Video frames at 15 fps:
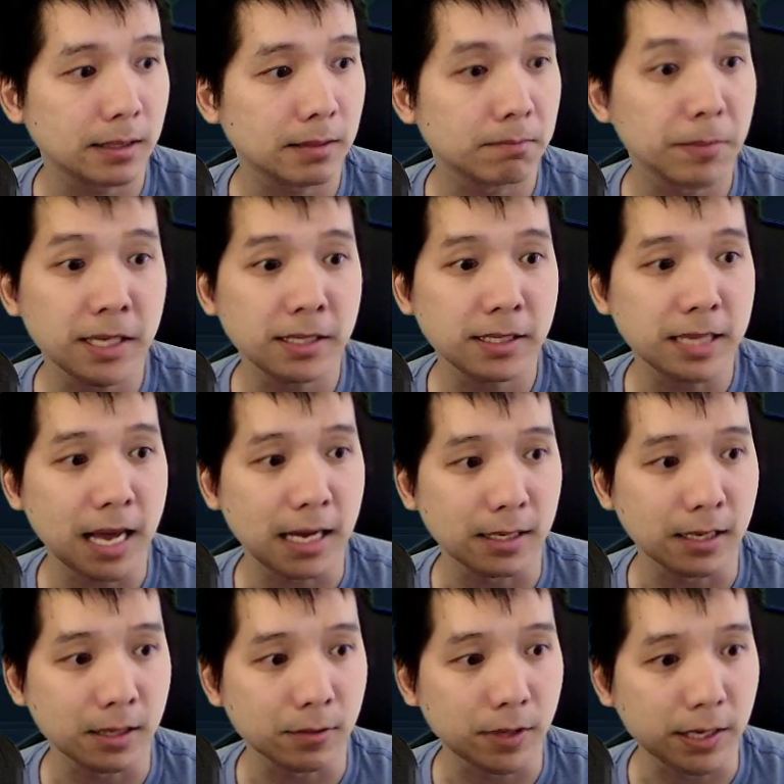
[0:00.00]
main stat
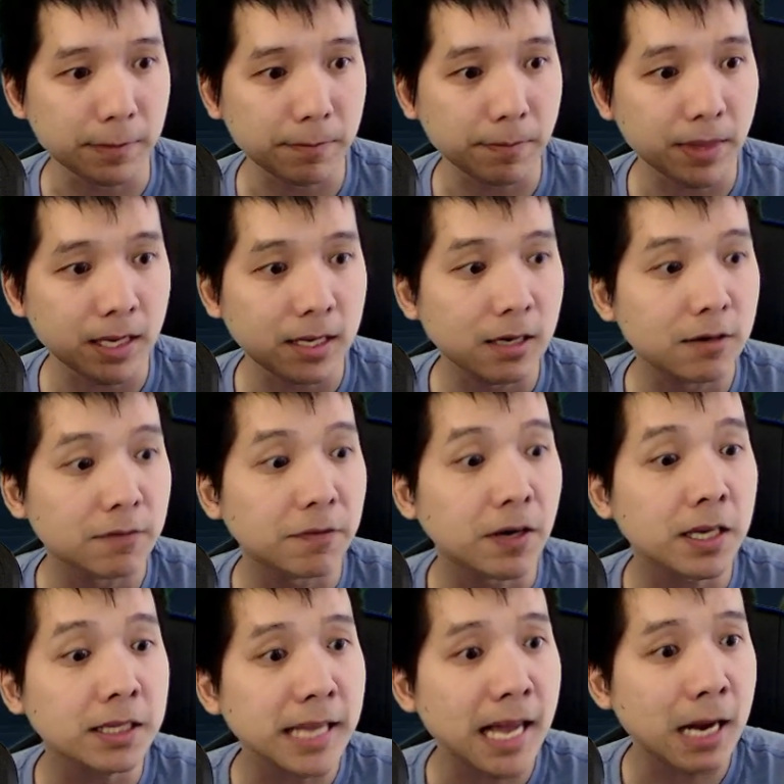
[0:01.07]
here, right? For
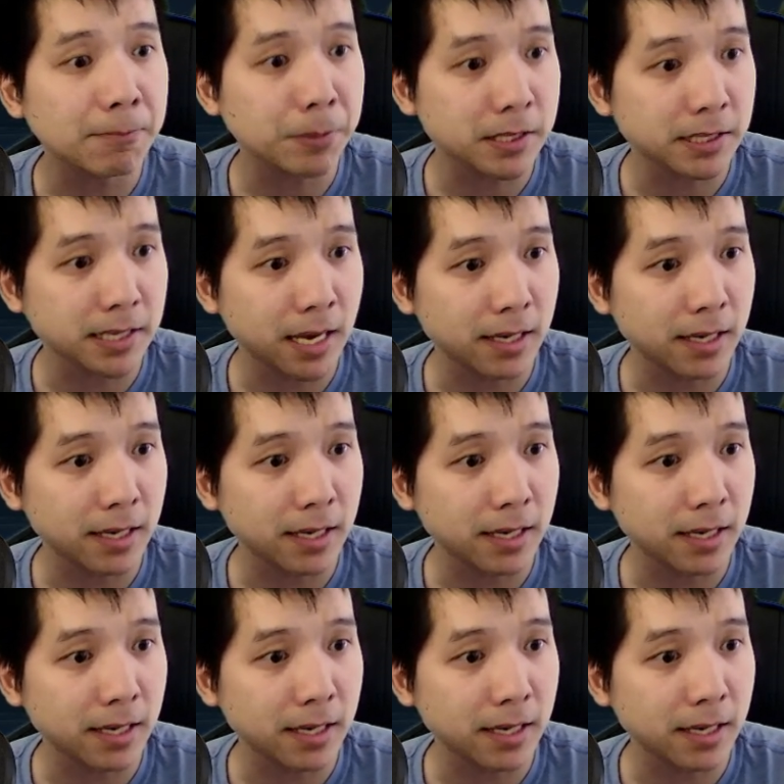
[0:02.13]
attack percent